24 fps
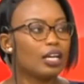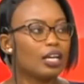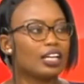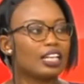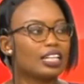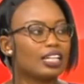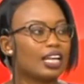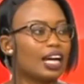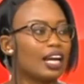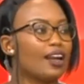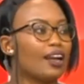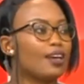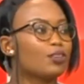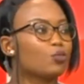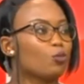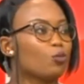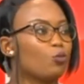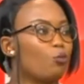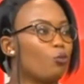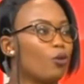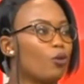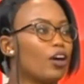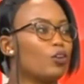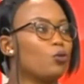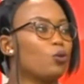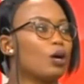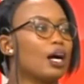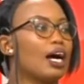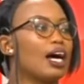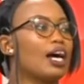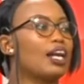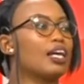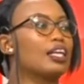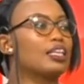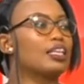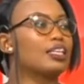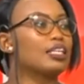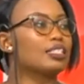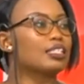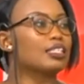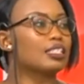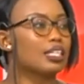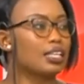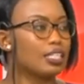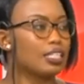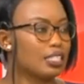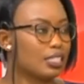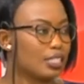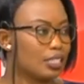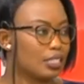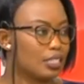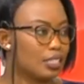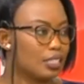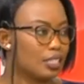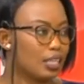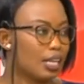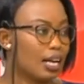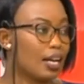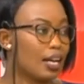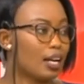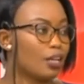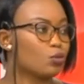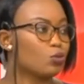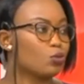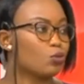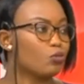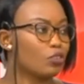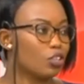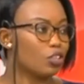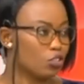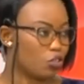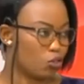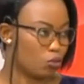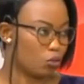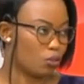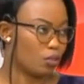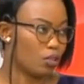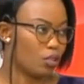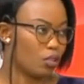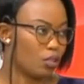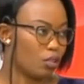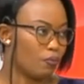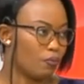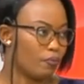regardless of where you are in this country regardless of region